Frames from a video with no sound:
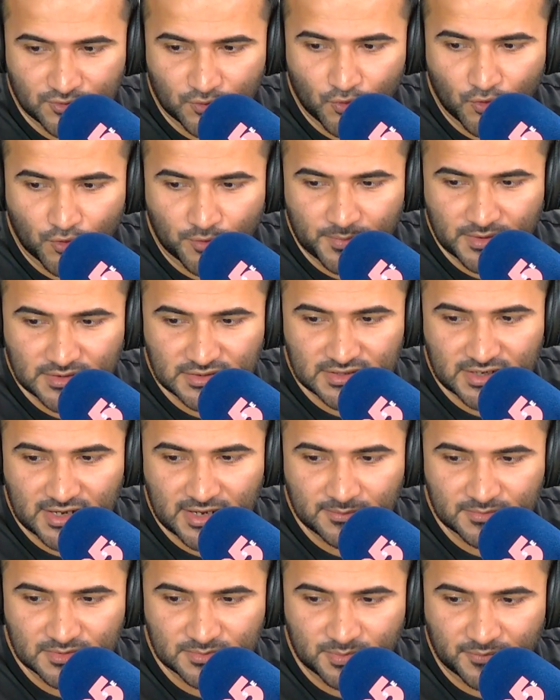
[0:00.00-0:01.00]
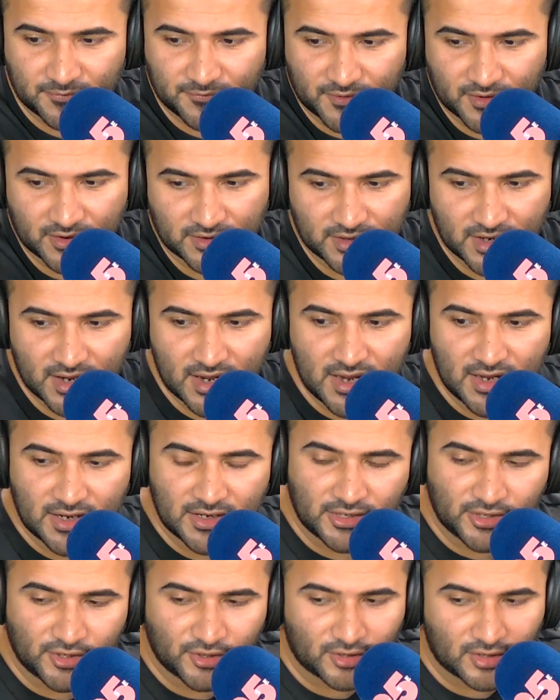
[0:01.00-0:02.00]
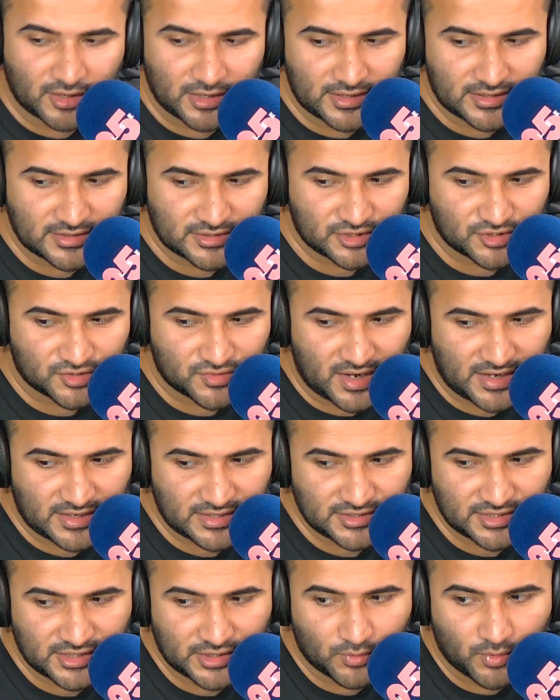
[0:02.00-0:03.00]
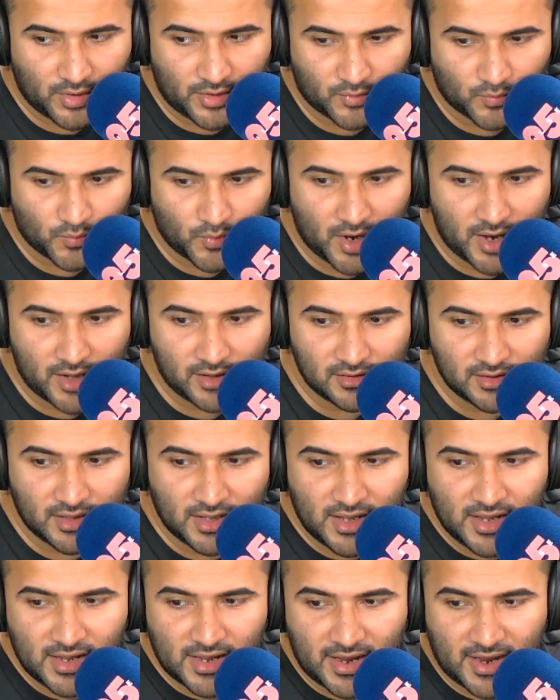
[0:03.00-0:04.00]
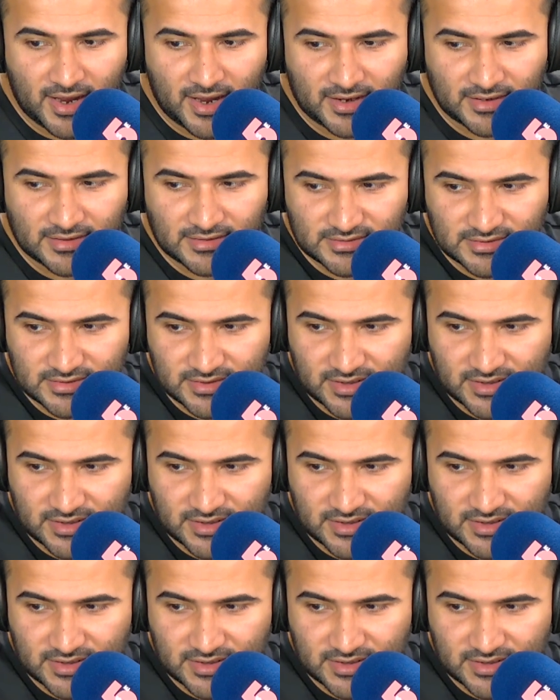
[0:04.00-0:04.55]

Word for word: it augments Kim's preferred nuclear strategy quite well and